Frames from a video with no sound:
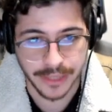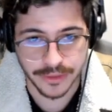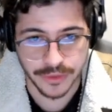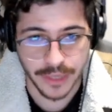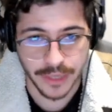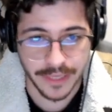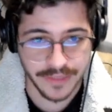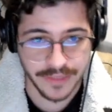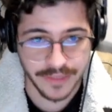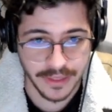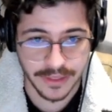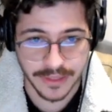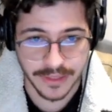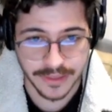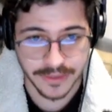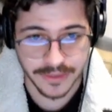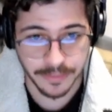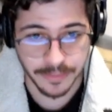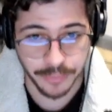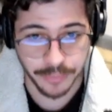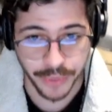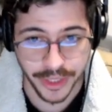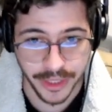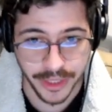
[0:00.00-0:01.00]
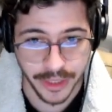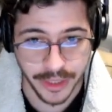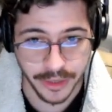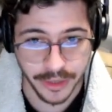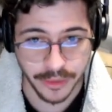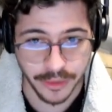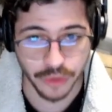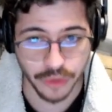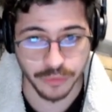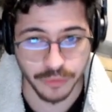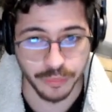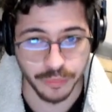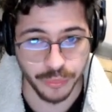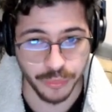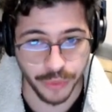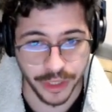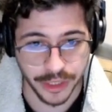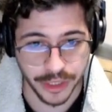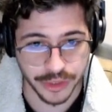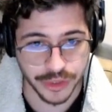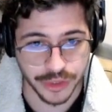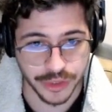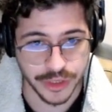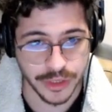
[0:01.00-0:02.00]
So I think this is a pretty good
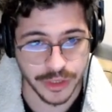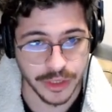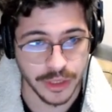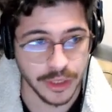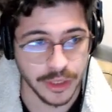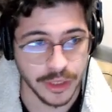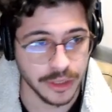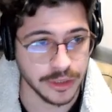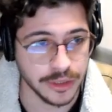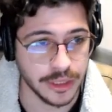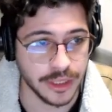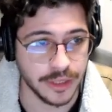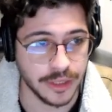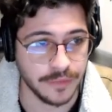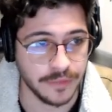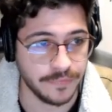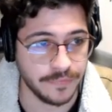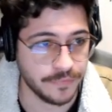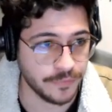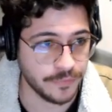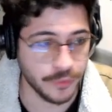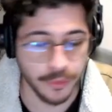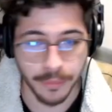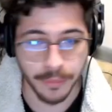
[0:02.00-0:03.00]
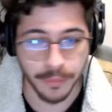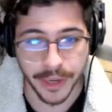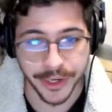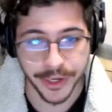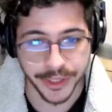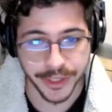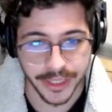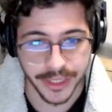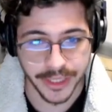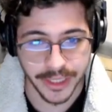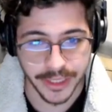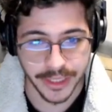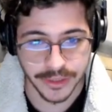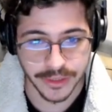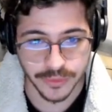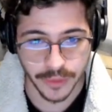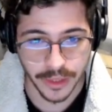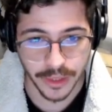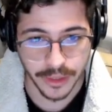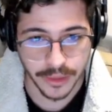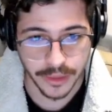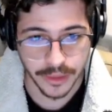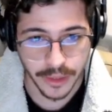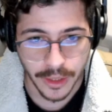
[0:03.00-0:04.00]
bridge for marketing as
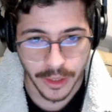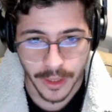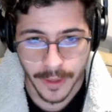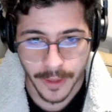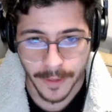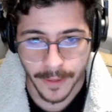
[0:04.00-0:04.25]
well.